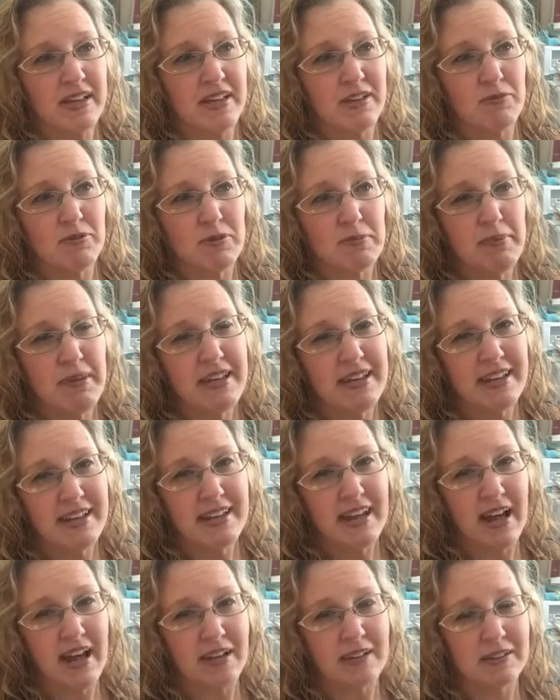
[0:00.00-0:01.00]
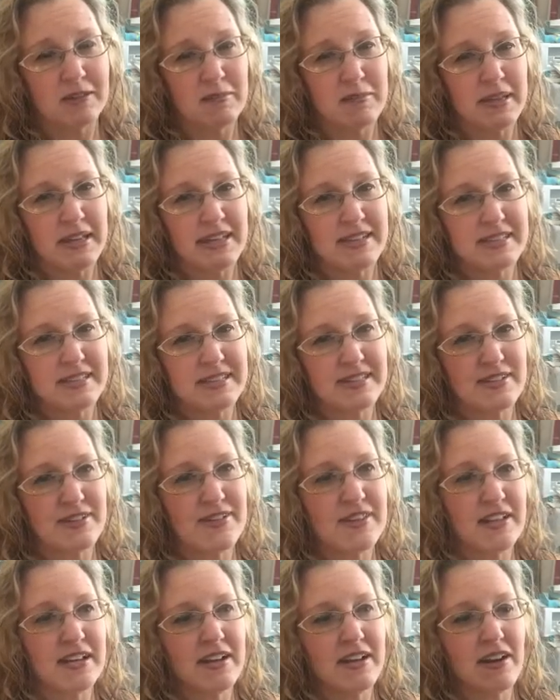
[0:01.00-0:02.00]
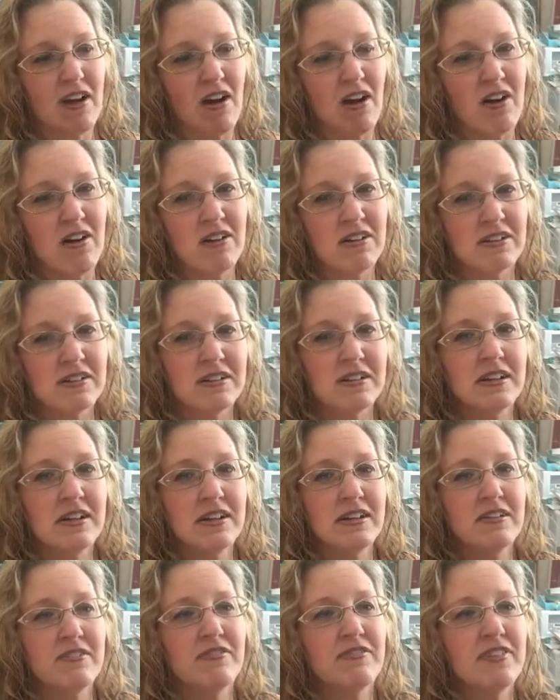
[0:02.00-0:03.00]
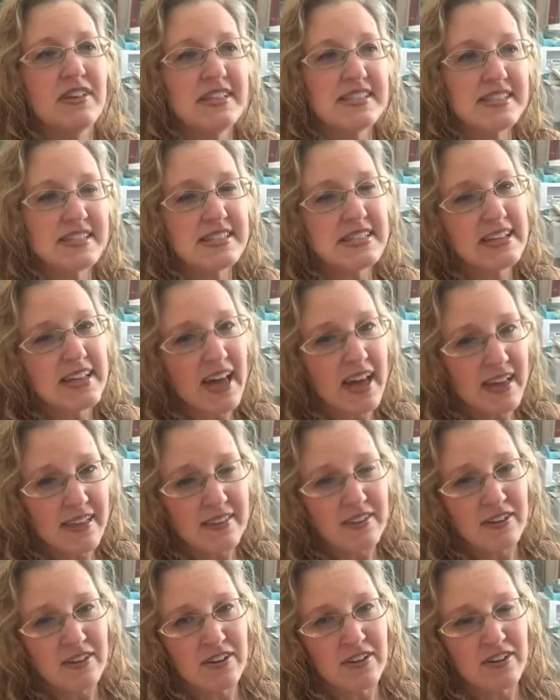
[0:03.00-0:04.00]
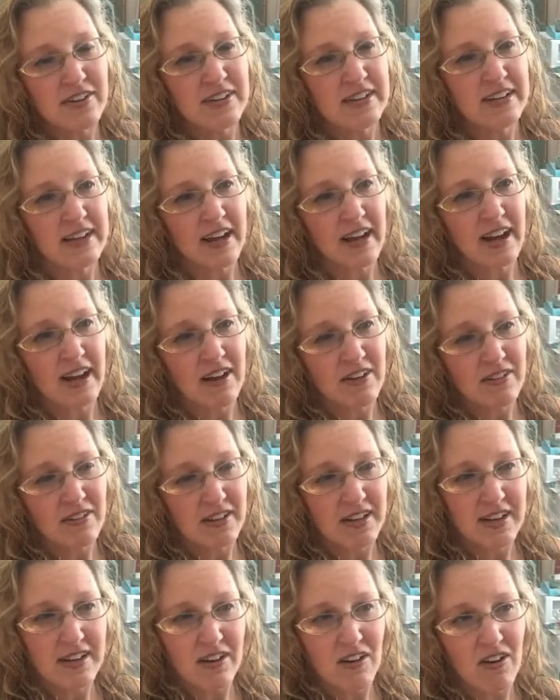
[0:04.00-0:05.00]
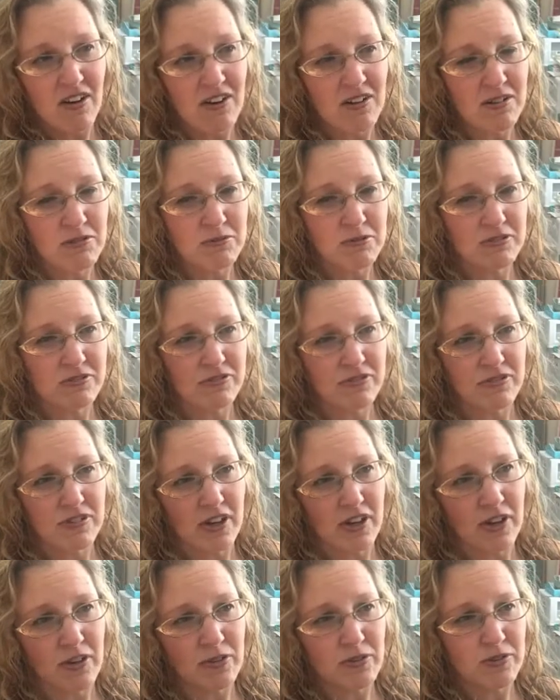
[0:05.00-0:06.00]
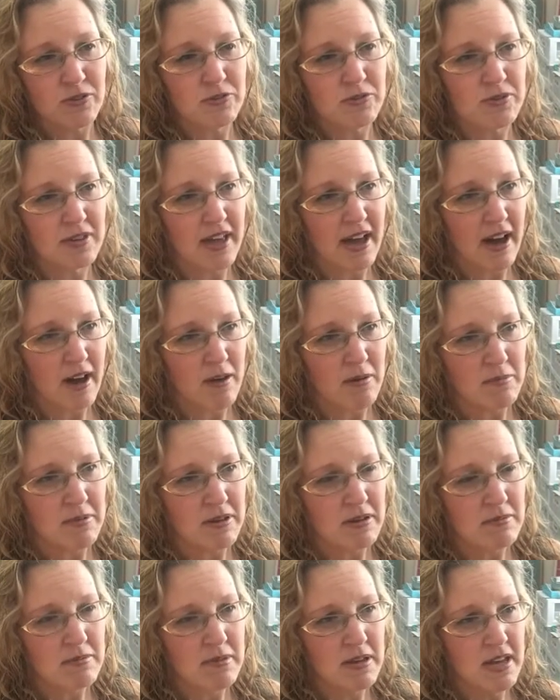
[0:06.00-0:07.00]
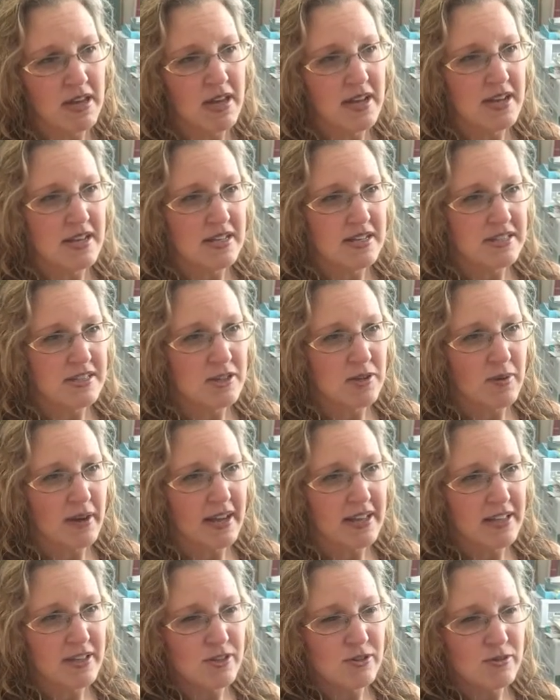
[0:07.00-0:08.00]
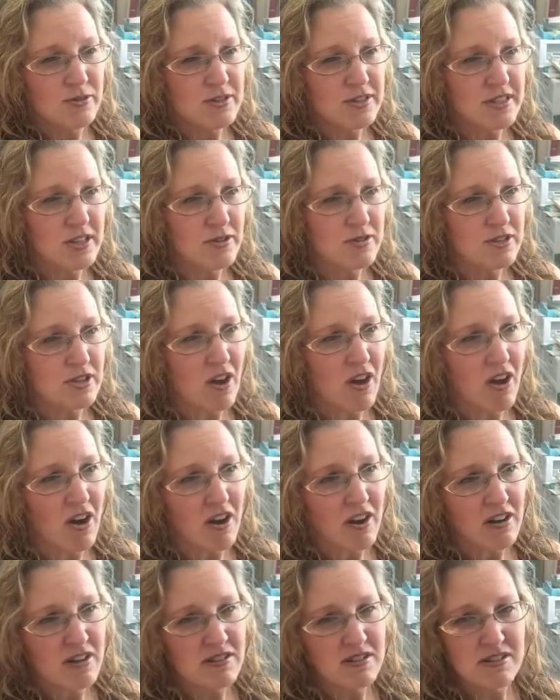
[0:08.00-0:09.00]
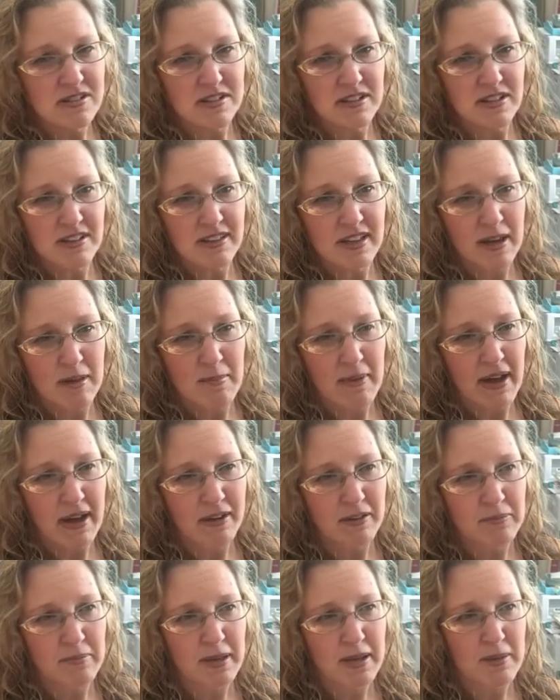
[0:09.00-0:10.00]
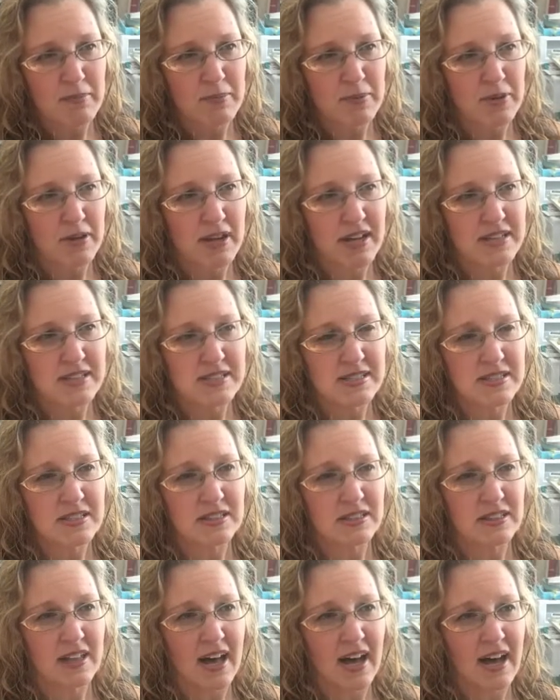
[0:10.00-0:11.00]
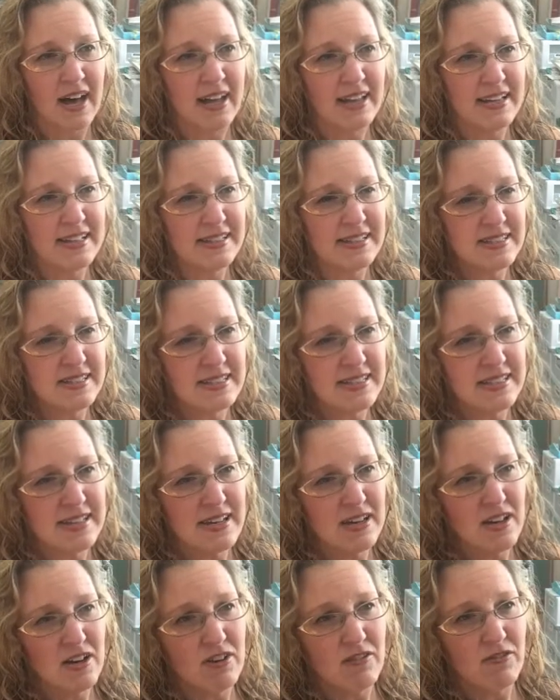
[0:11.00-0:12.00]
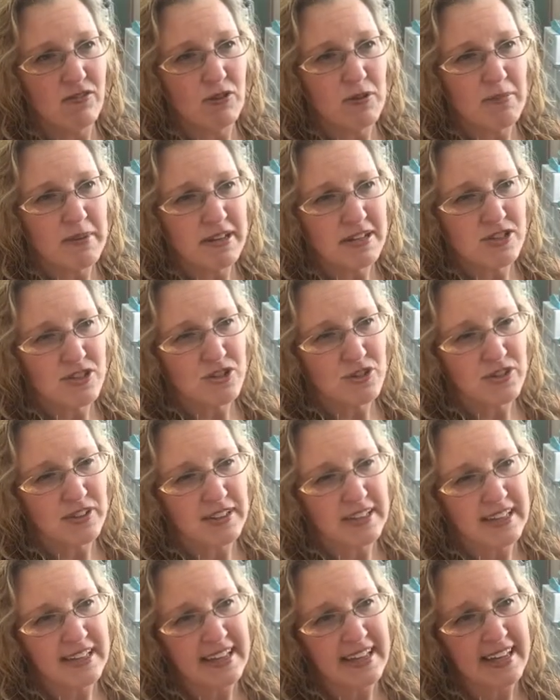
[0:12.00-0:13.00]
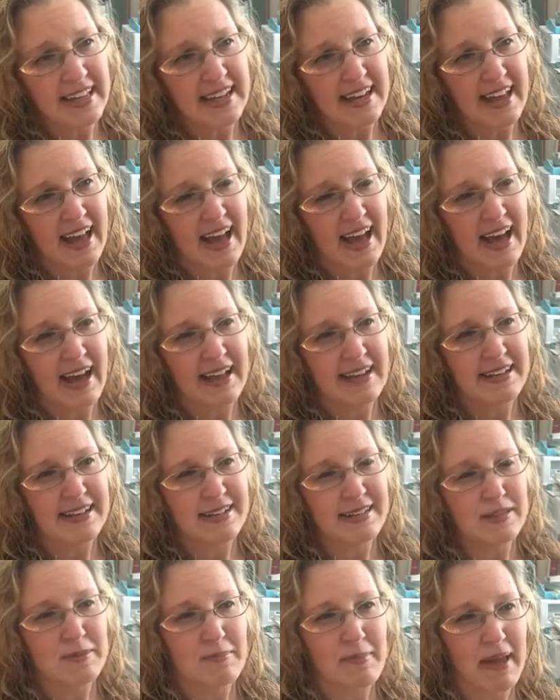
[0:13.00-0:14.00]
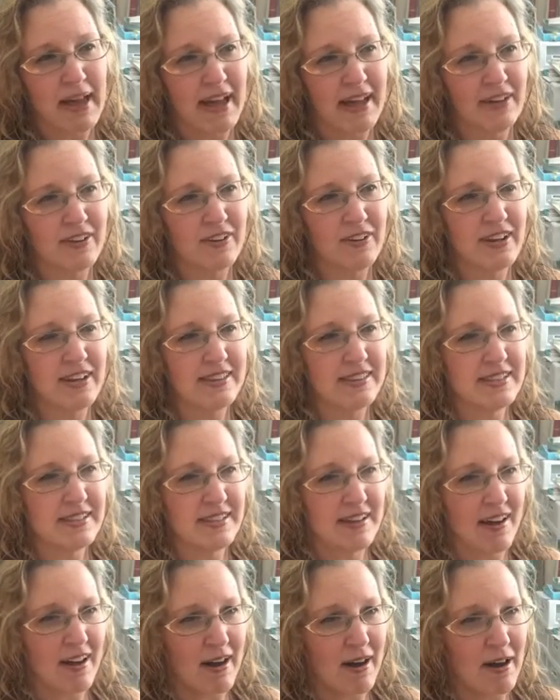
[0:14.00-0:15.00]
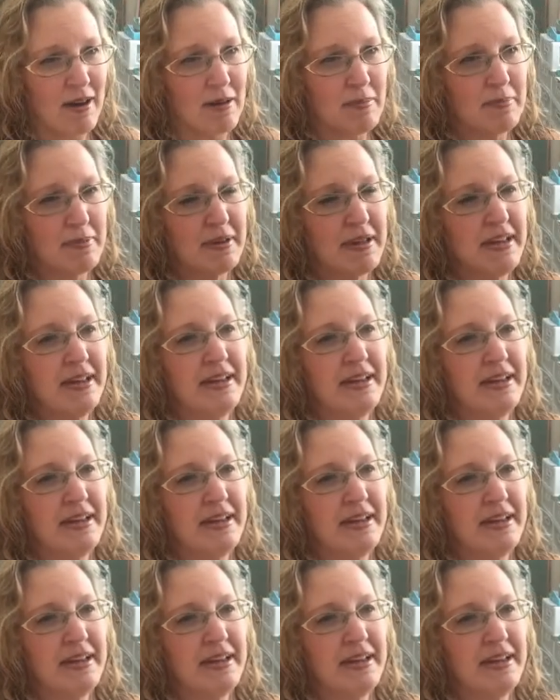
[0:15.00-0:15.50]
repeating elements so that it all fits together and it all will flow through the album. So I used those hearts on that pattern paper as the lines for my journaling, and added the banner at the top,